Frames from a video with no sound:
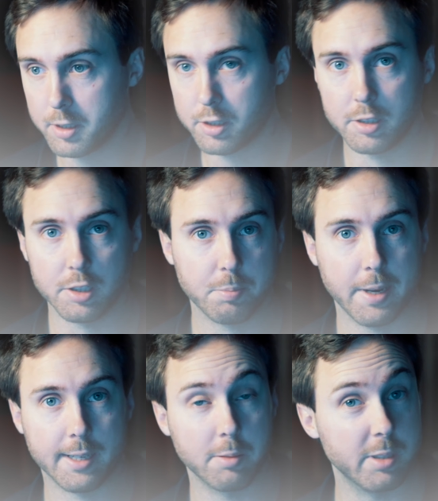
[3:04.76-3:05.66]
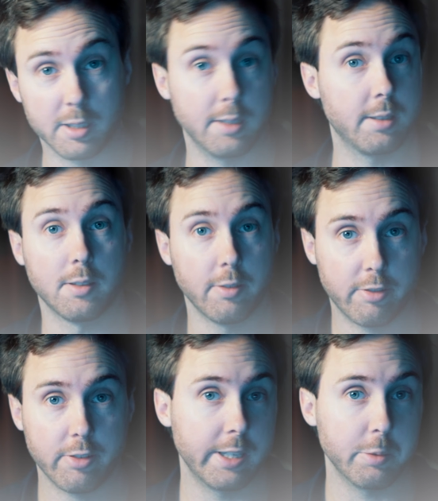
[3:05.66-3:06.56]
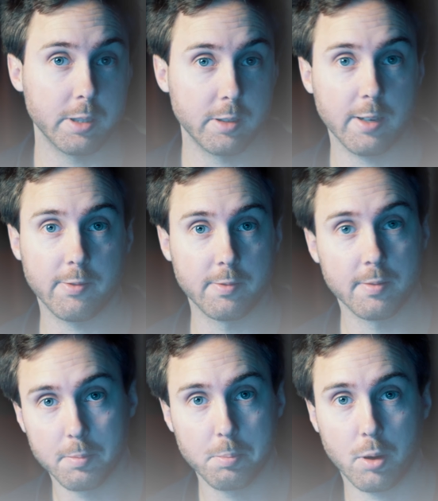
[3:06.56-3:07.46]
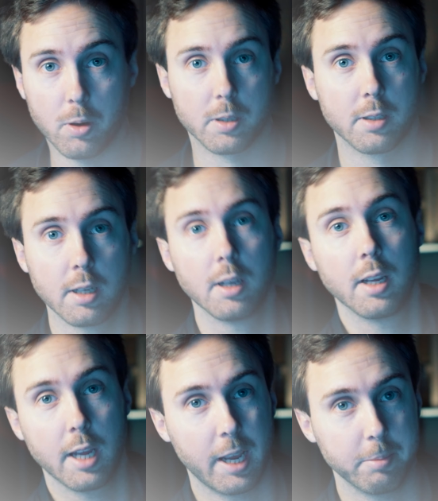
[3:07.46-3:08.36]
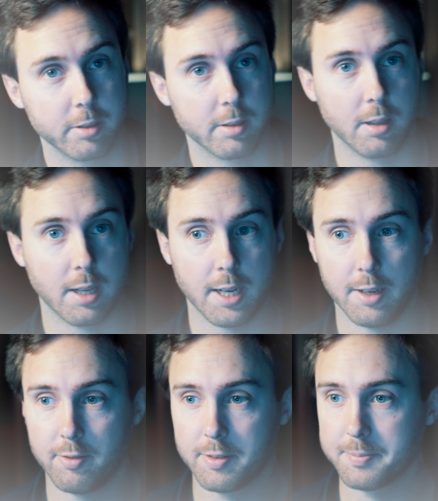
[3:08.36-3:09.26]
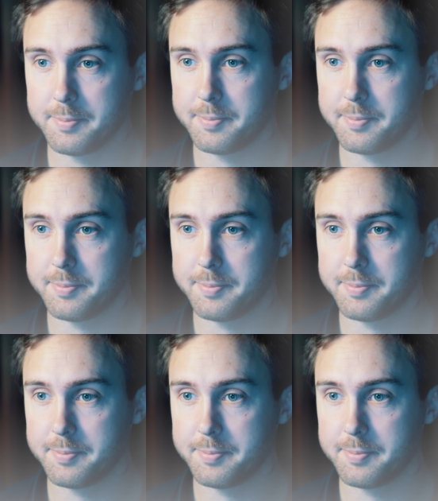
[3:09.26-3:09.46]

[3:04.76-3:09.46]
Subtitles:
machines pack, which is free when you have bought Ableton Live.